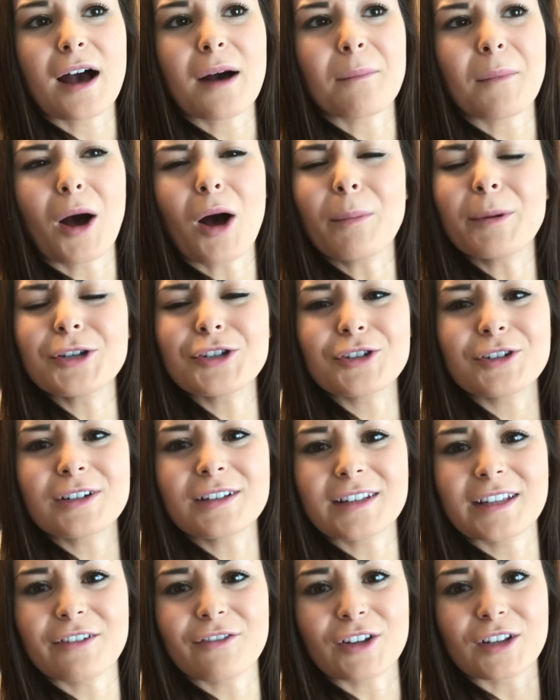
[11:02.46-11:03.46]
I'll be sure
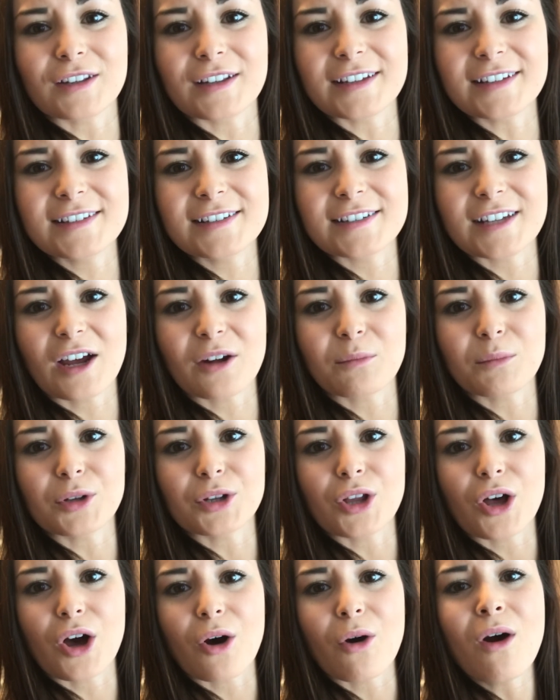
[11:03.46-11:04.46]
to leave a list down
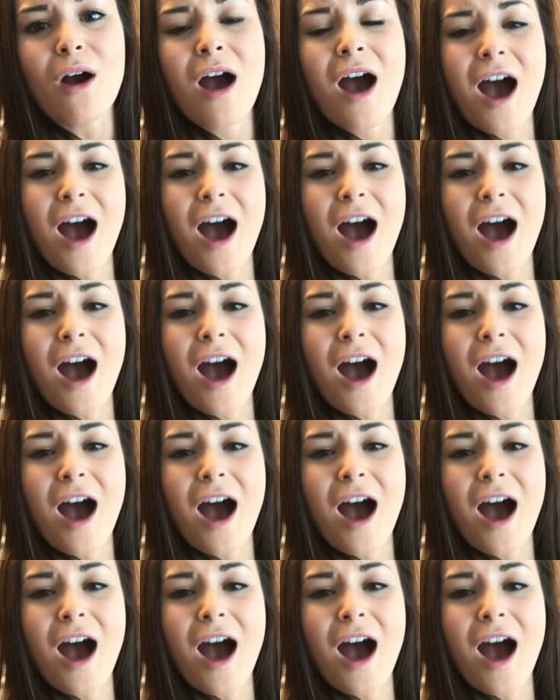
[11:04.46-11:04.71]
below